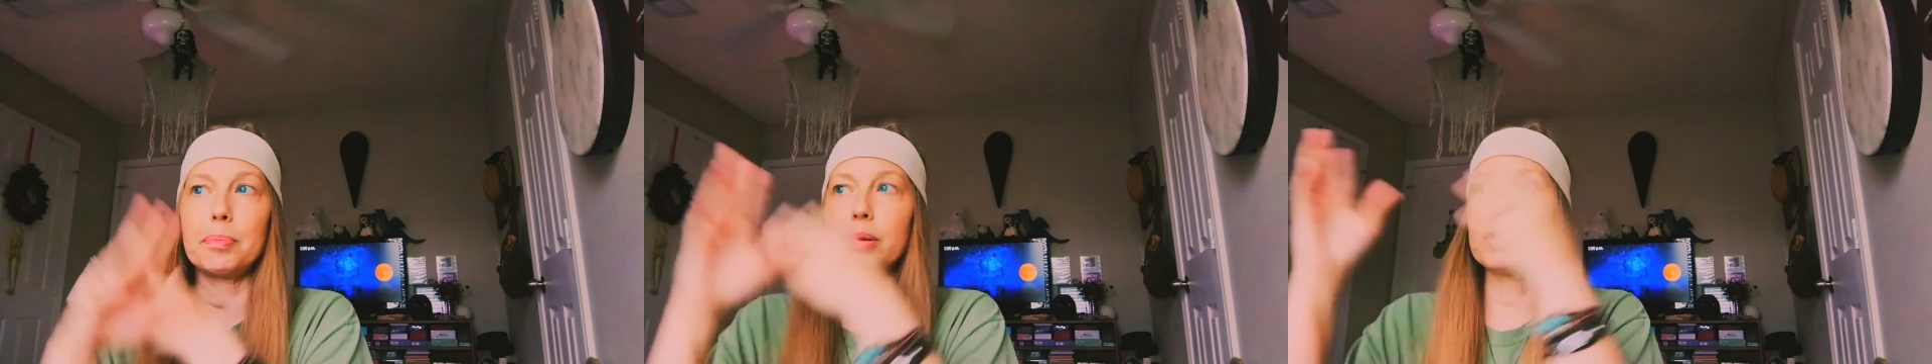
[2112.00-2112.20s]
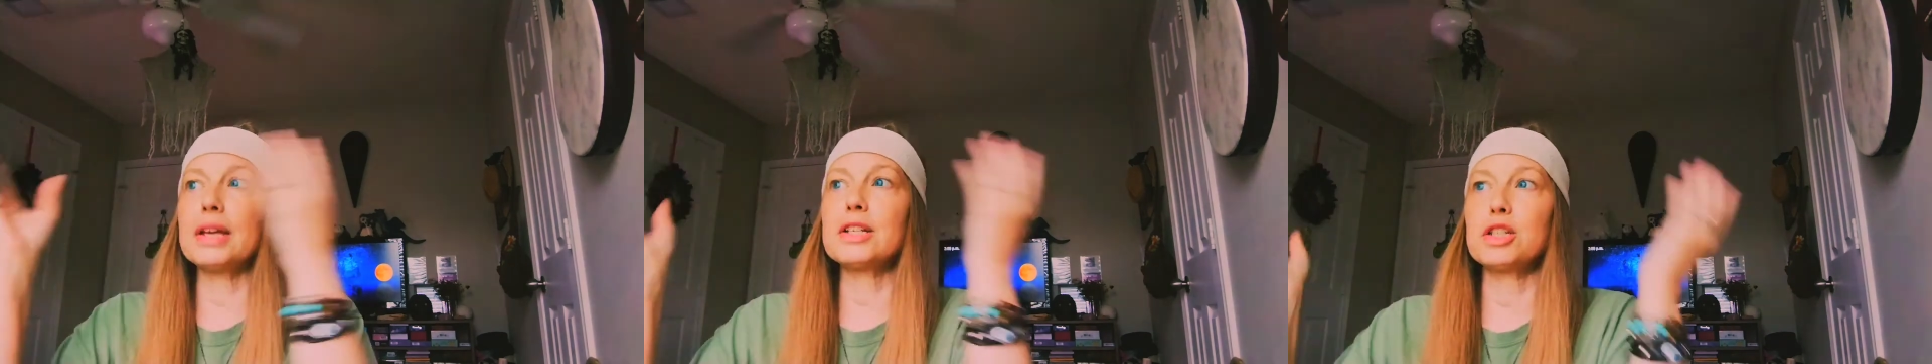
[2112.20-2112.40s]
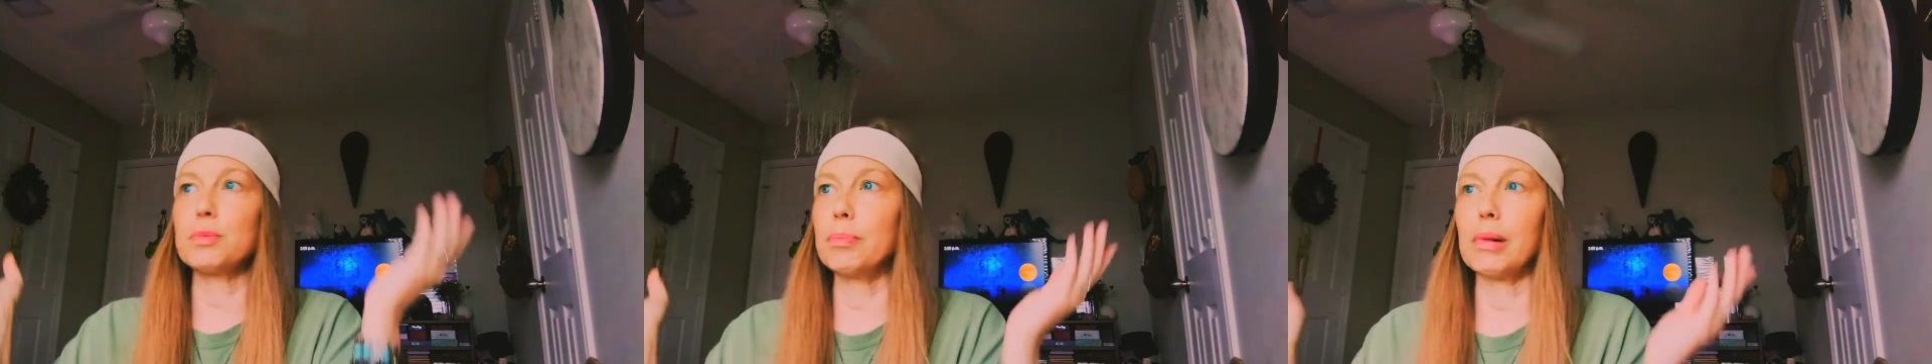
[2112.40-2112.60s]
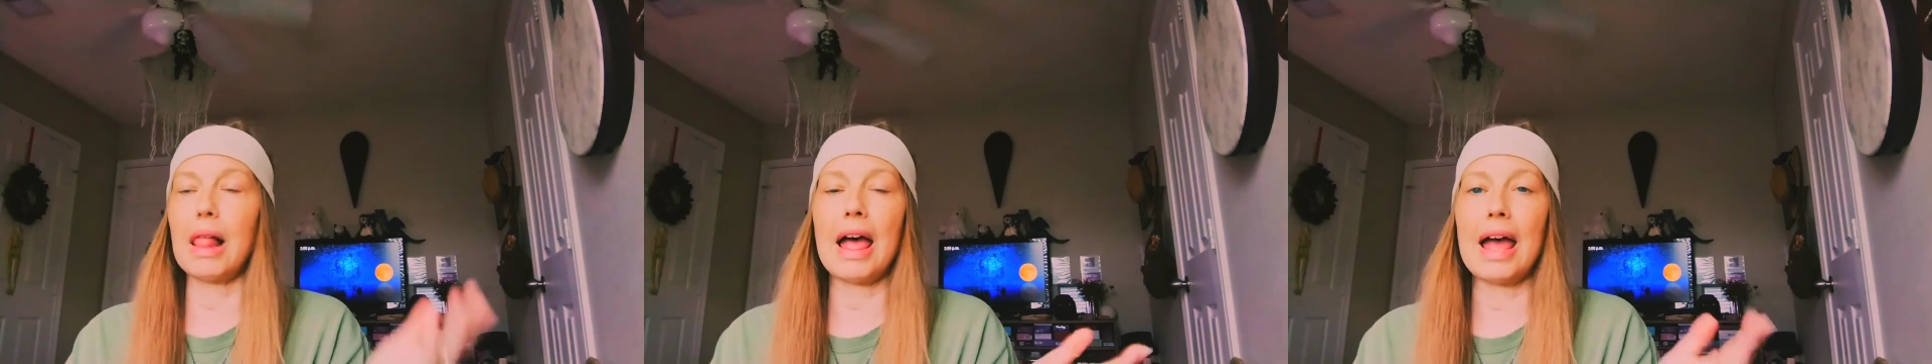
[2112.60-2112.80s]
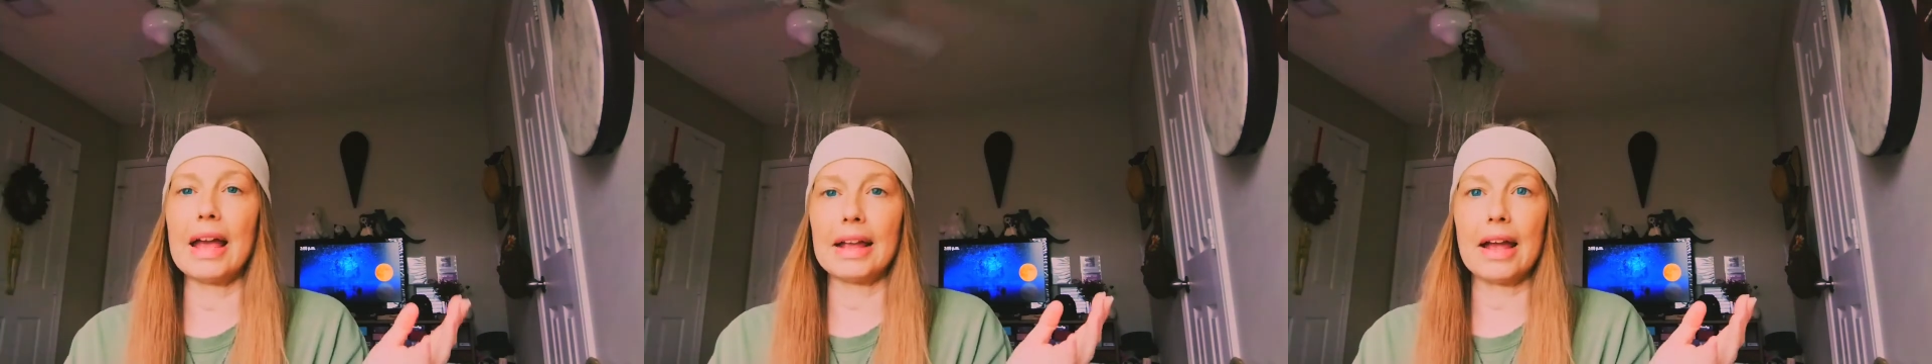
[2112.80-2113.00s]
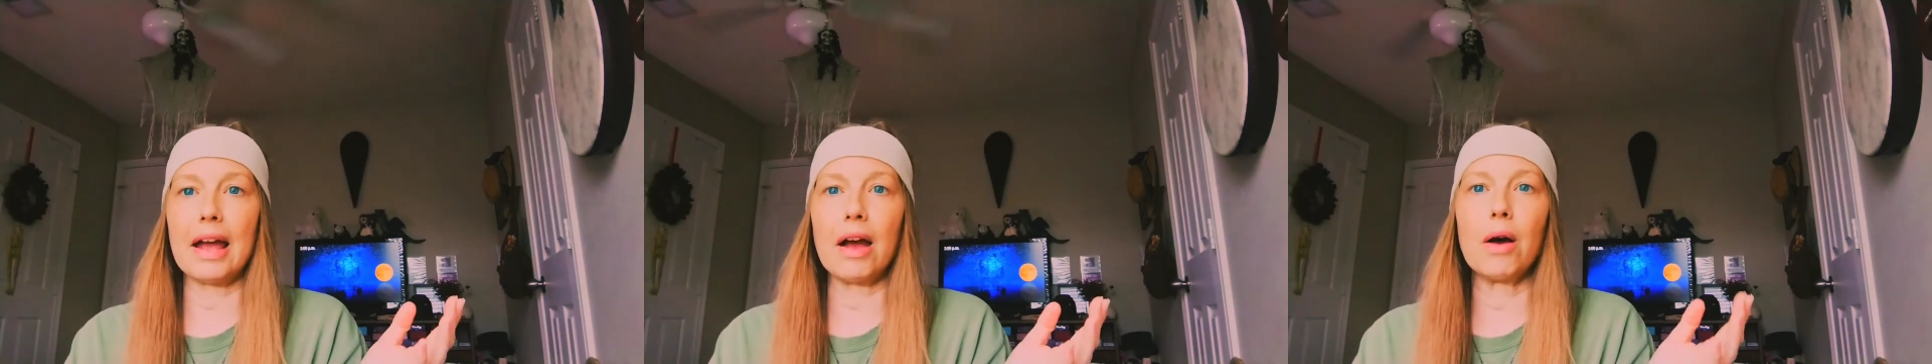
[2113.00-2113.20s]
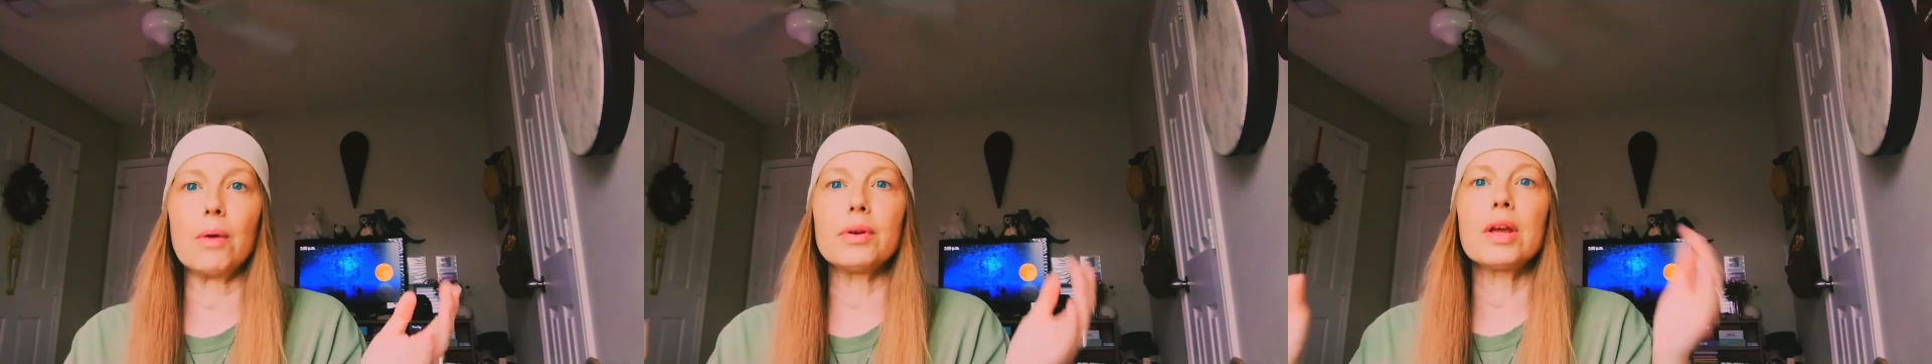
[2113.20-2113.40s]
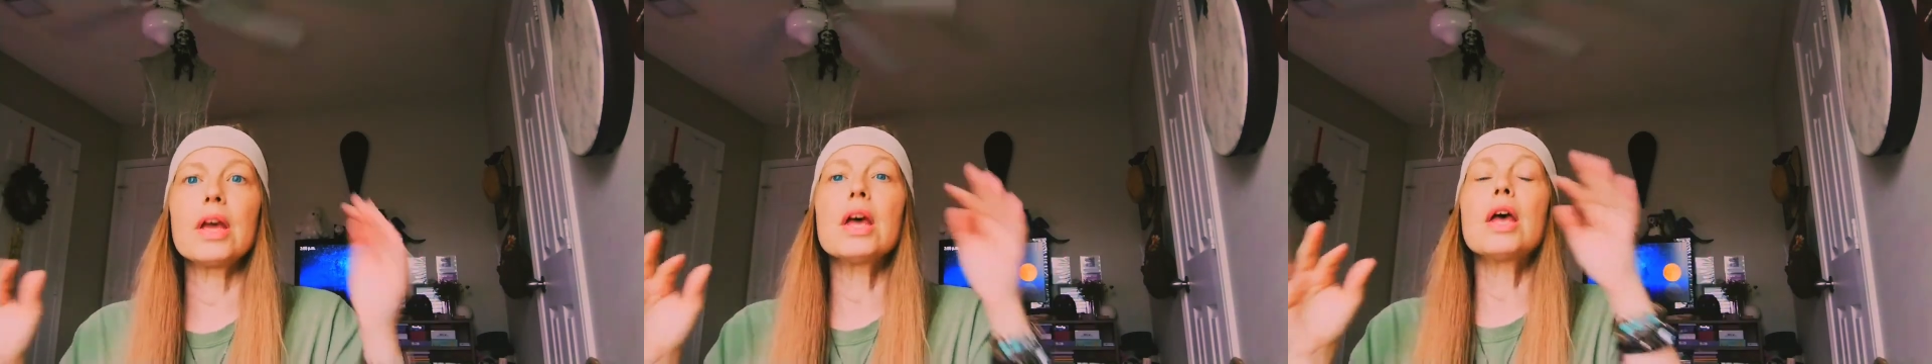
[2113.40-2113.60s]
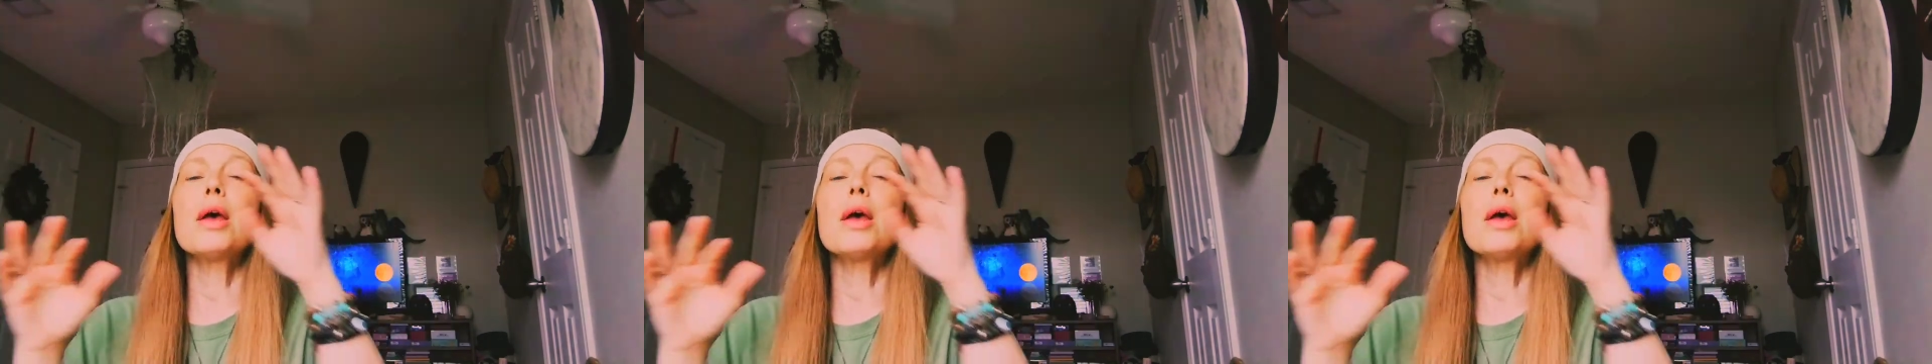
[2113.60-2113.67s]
like pitch black out.